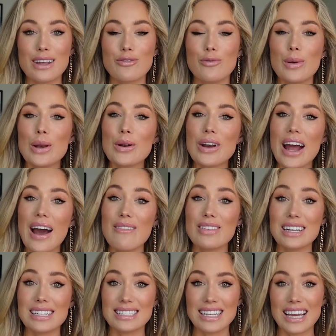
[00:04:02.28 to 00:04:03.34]
if we don't have
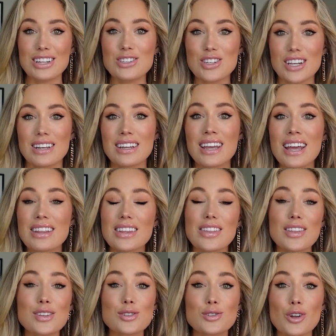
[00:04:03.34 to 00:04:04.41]
an intention, then
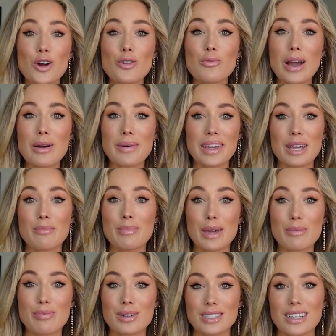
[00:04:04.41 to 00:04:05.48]
there's no way we can be
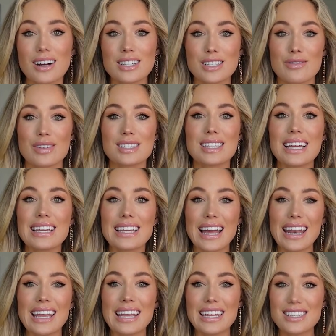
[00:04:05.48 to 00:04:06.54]
productive. It's like
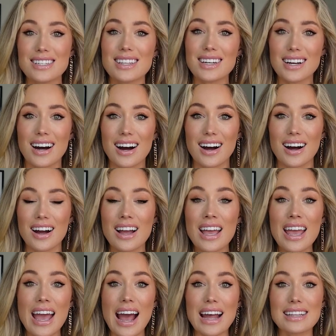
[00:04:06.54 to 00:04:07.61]
getting into the car
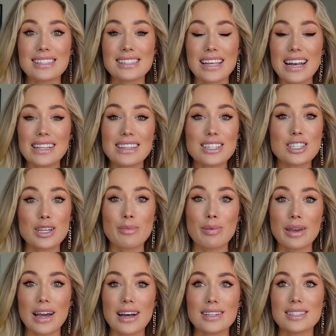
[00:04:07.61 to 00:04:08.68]
and setting the
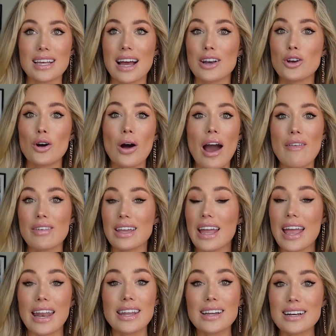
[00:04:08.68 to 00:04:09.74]
GPS and not having
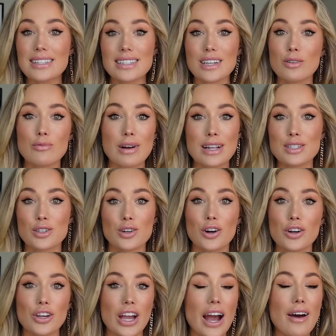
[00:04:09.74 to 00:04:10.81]
any idea where to go.
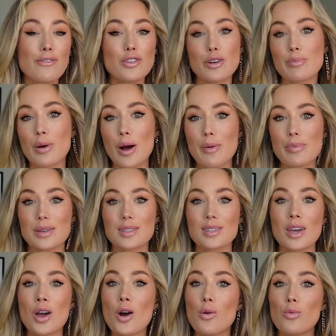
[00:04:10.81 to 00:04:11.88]
You have no purpose.
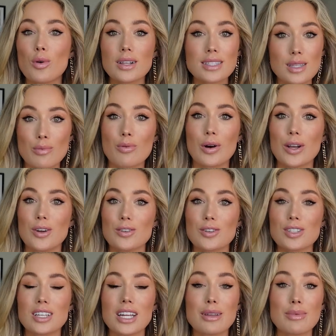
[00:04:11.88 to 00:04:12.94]
What's the point? You're
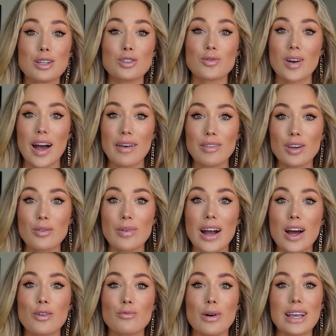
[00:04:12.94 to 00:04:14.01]
just going to be driving
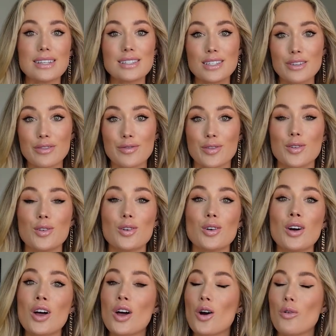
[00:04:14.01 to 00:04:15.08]
around, wasting
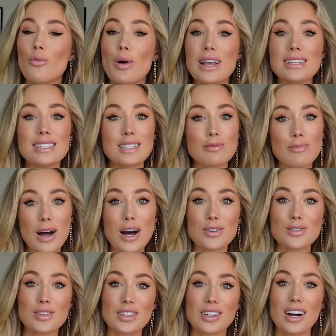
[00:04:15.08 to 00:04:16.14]
fuel, wasting
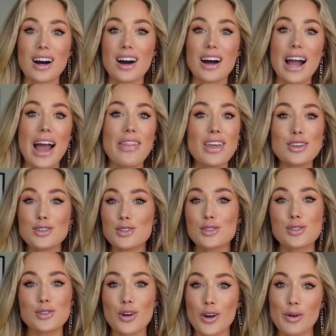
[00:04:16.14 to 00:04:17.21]
miles on the car, and there's just
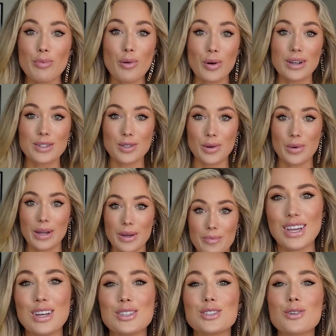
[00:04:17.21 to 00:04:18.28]
no point to it.
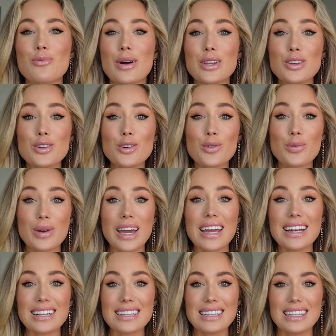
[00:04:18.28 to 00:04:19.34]
So when you
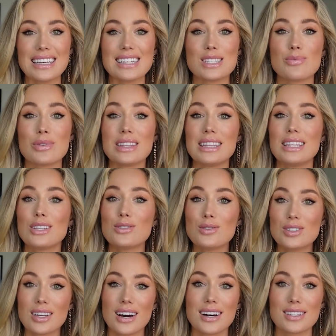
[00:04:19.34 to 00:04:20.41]
create a list with little
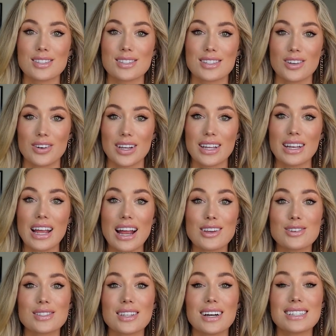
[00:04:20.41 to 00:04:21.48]
tasks on it and
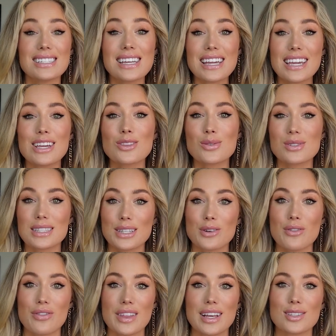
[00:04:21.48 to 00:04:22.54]
you start ticking those
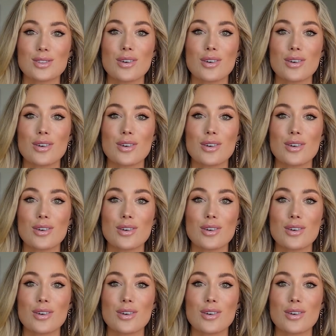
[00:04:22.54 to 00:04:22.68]
little things